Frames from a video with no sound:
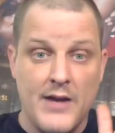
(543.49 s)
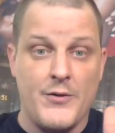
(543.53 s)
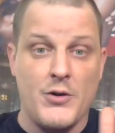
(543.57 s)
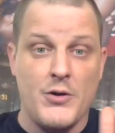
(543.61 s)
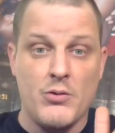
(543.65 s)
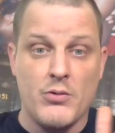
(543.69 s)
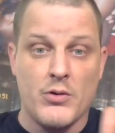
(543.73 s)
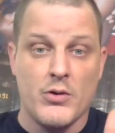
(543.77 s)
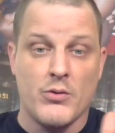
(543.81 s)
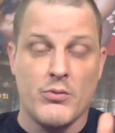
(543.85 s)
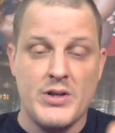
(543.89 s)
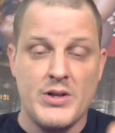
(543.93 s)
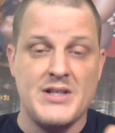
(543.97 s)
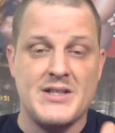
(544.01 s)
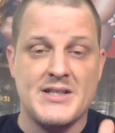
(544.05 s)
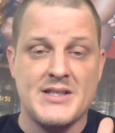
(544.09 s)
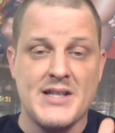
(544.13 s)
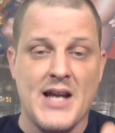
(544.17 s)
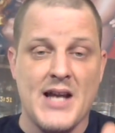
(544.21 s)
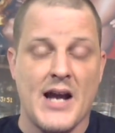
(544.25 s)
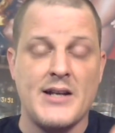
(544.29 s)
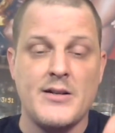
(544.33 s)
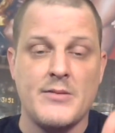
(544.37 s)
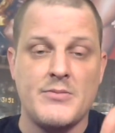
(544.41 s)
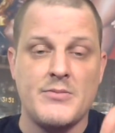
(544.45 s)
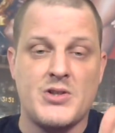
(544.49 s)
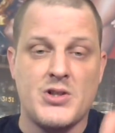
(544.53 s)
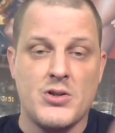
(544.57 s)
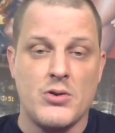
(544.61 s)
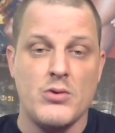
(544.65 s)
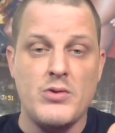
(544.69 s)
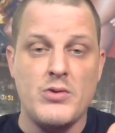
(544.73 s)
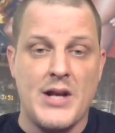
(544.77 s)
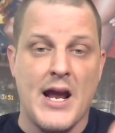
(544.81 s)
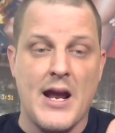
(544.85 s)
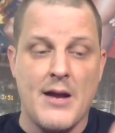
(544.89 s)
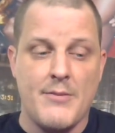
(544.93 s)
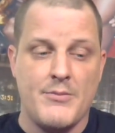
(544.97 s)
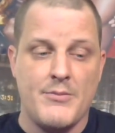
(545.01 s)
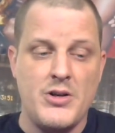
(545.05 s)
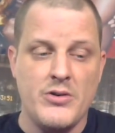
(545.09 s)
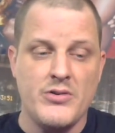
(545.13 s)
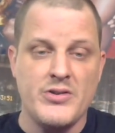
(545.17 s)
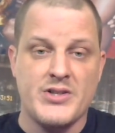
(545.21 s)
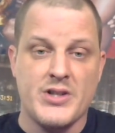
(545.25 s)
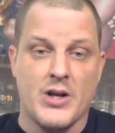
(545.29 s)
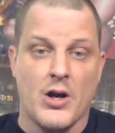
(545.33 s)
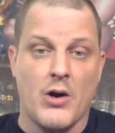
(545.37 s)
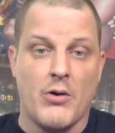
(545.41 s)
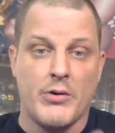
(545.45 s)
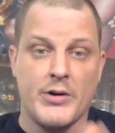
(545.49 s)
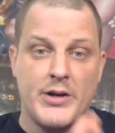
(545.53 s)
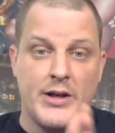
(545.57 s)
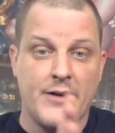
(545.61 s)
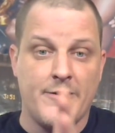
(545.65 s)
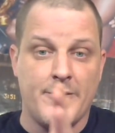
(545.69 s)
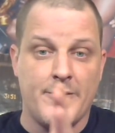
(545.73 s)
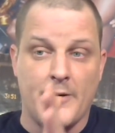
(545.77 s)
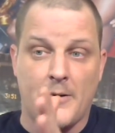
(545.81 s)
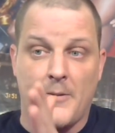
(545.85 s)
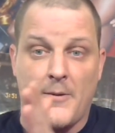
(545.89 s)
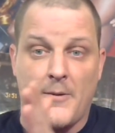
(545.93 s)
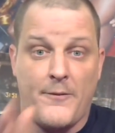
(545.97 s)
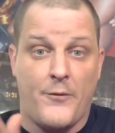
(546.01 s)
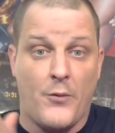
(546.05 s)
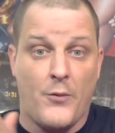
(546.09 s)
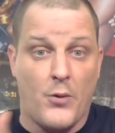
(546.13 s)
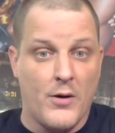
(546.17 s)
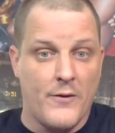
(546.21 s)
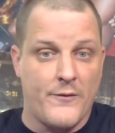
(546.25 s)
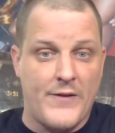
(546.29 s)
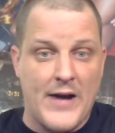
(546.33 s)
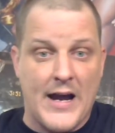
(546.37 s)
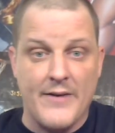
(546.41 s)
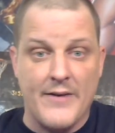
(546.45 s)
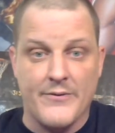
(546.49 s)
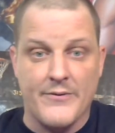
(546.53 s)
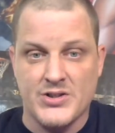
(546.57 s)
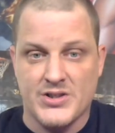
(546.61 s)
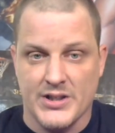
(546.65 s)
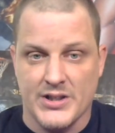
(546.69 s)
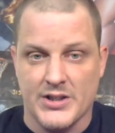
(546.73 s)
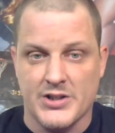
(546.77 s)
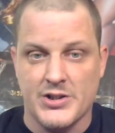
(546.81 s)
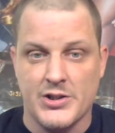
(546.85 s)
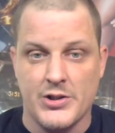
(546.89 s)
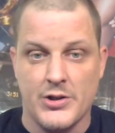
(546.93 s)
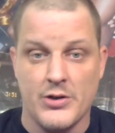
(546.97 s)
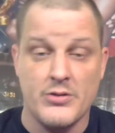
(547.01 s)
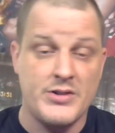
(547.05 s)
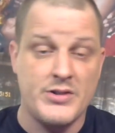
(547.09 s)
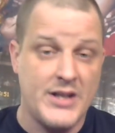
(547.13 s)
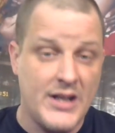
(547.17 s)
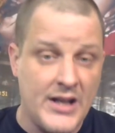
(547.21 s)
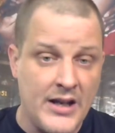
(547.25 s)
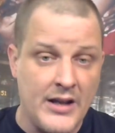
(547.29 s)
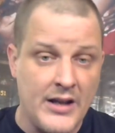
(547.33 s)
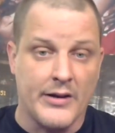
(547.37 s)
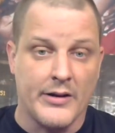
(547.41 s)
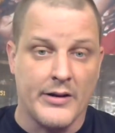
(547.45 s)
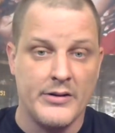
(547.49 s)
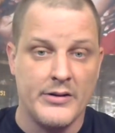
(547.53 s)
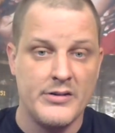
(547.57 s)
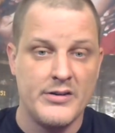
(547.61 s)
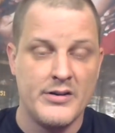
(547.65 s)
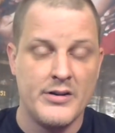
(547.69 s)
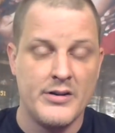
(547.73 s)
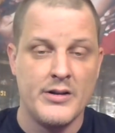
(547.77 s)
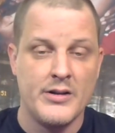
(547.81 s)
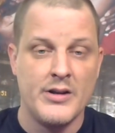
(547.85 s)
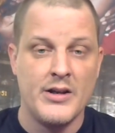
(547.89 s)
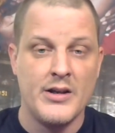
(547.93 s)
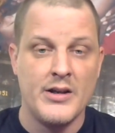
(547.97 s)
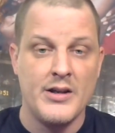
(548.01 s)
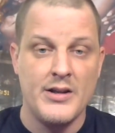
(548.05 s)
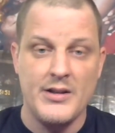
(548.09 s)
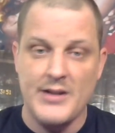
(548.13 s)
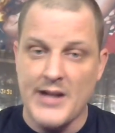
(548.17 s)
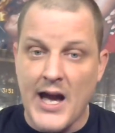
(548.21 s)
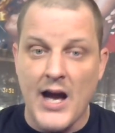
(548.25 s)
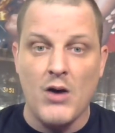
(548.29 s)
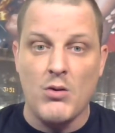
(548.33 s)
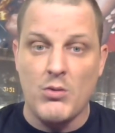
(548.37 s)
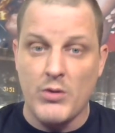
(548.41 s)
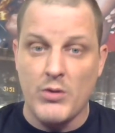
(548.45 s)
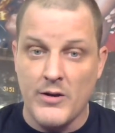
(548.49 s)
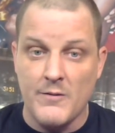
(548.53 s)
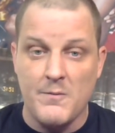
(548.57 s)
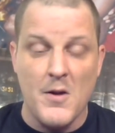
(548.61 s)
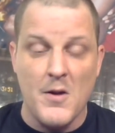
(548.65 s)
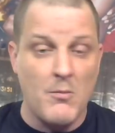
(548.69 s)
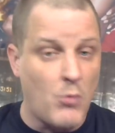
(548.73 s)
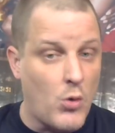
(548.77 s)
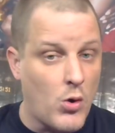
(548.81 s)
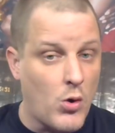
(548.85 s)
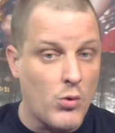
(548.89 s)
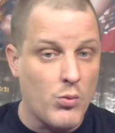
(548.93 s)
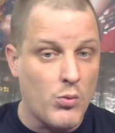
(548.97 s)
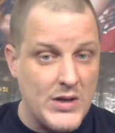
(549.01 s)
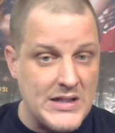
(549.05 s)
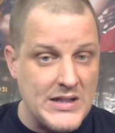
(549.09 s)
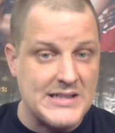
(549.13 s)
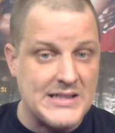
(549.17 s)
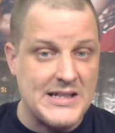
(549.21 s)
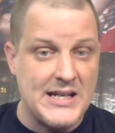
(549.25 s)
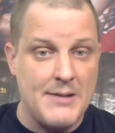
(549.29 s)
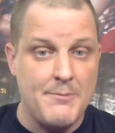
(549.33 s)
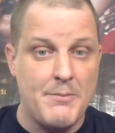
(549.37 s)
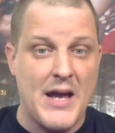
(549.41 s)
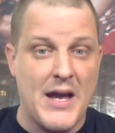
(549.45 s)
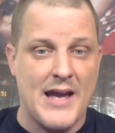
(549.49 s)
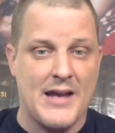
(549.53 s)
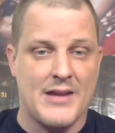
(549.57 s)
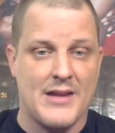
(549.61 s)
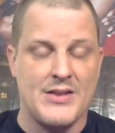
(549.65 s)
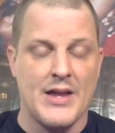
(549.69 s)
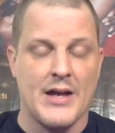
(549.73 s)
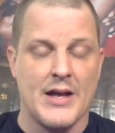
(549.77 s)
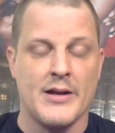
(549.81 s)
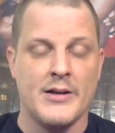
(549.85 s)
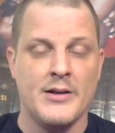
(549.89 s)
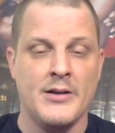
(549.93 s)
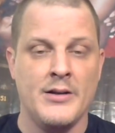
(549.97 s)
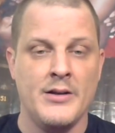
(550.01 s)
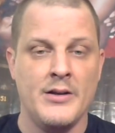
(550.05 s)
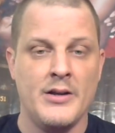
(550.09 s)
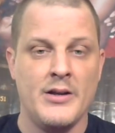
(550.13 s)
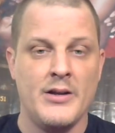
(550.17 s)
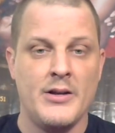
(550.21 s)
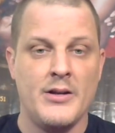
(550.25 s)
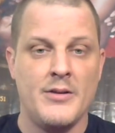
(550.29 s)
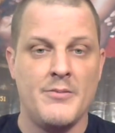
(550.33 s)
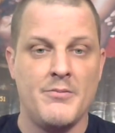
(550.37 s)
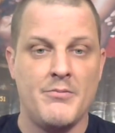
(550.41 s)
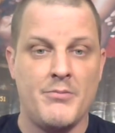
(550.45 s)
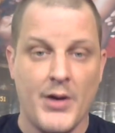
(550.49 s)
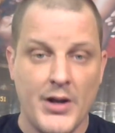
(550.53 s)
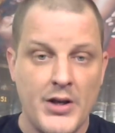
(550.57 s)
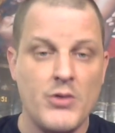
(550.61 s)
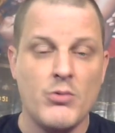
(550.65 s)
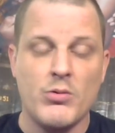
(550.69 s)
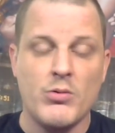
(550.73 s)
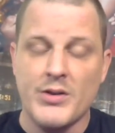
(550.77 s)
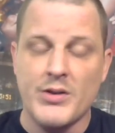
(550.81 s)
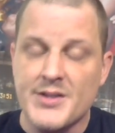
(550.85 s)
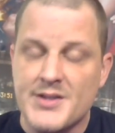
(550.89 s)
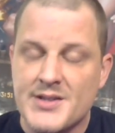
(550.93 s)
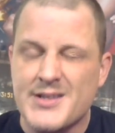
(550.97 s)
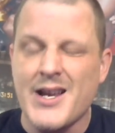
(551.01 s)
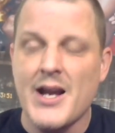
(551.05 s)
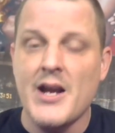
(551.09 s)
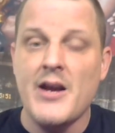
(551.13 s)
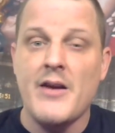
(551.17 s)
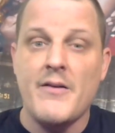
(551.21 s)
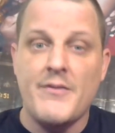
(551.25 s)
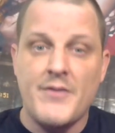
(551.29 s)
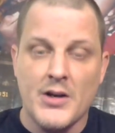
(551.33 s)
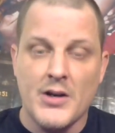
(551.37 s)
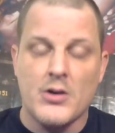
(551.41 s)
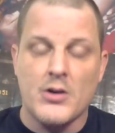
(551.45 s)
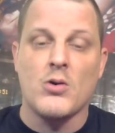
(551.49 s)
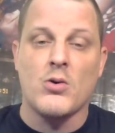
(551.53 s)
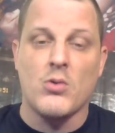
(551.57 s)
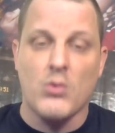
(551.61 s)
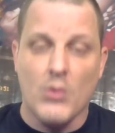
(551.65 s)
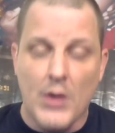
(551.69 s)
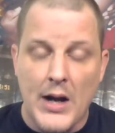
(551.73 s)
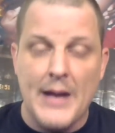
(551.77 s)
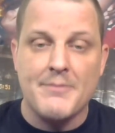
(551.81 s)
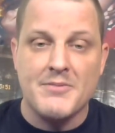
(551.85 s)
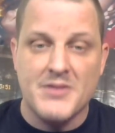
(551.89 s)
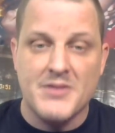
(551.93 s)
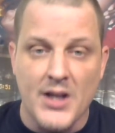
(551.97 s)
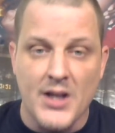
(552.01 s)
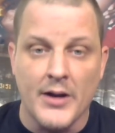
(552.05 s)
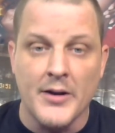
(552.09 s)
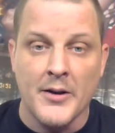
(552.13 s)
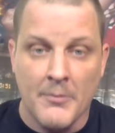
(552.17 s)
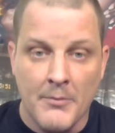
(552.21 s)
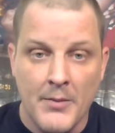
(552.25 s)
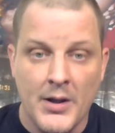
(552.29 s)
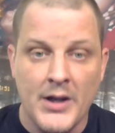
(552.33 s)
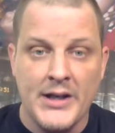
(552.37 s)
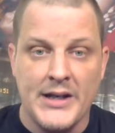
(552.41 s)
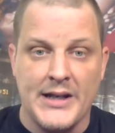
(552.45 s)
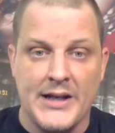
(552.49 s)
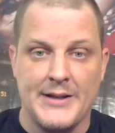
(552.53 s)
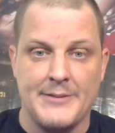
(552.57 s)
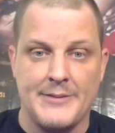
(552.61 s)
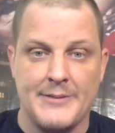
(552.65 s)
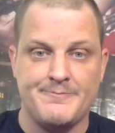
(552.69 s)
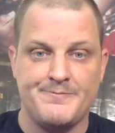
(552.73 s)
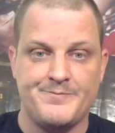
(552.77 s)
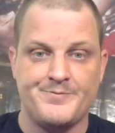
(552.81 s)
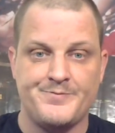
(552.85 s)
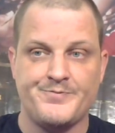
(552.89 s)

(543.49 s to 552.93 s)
if you would have re-signed them 2 damn years ago and given them a 4, 5, or 6 year deal. Yeah, it would have been more risky back then, but you would have saved a crap ton of money.